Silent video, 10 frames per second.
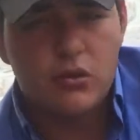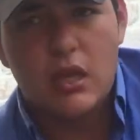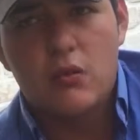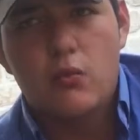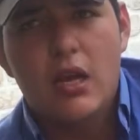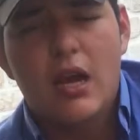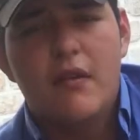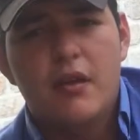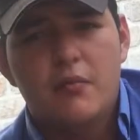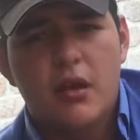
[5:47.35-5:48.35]
that we
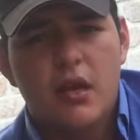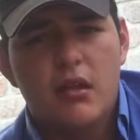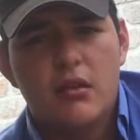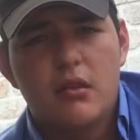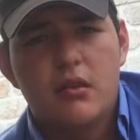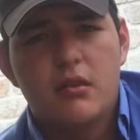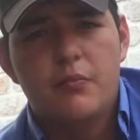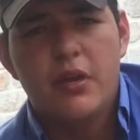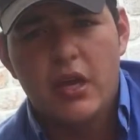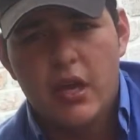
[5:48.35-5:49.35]
have a
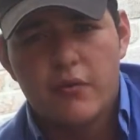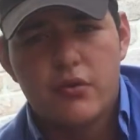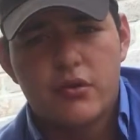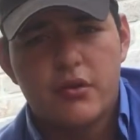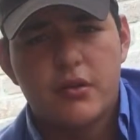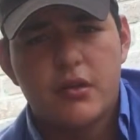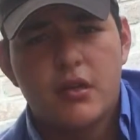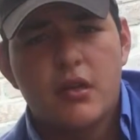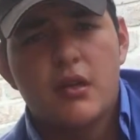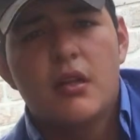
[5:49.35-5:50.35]
bad behavior.
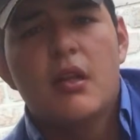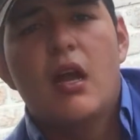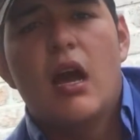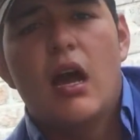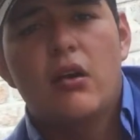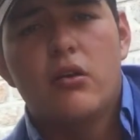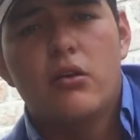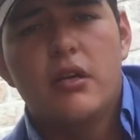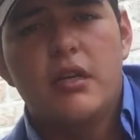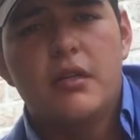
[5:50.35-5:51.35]

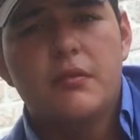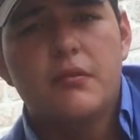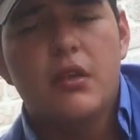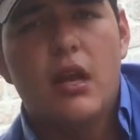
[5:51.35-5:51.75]
Another